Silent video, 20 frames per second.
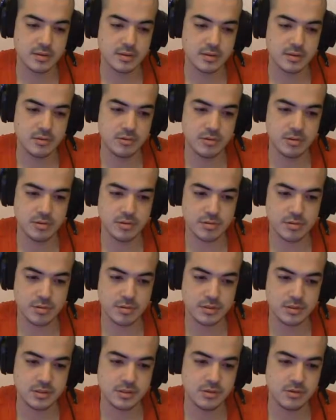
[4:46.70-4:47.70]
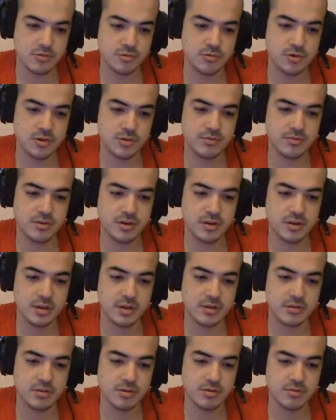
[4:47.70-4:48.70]
do other things. You can try to find
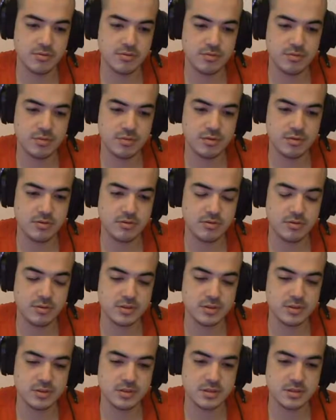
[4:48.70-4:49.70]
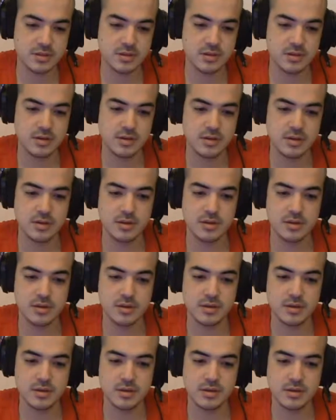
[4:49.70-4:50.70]
out if the difference
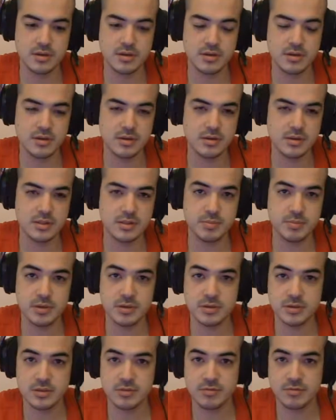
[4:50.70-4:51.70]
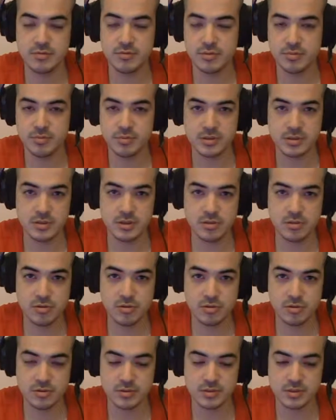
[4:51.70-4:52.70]
is because of the
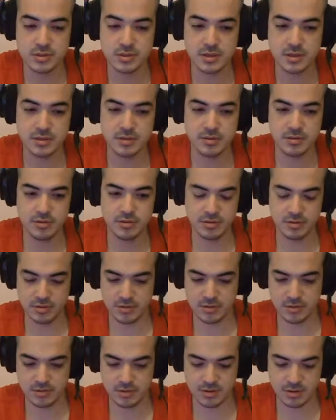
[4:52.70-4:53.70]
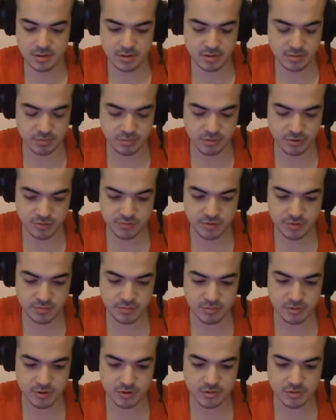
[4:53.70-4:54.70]
positions. Like you could take the preflop
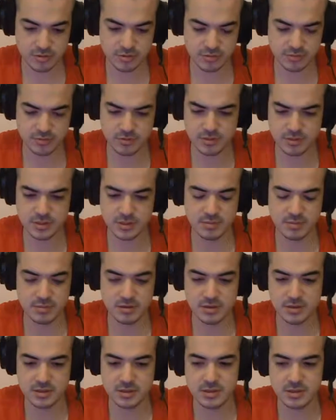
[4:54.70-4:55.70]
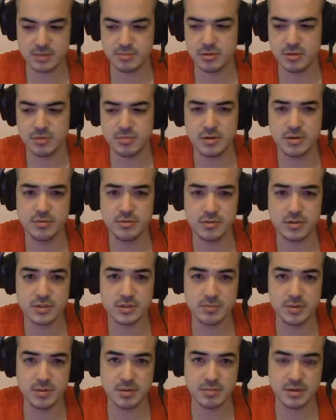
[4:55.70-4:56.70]
range. So for example, let's say small blind versus
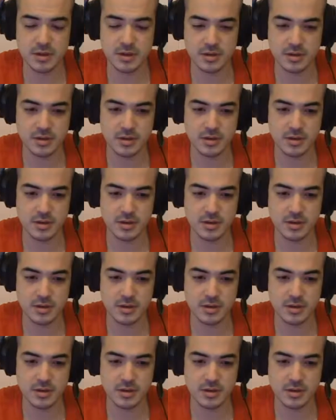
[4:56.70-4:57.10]
big blind.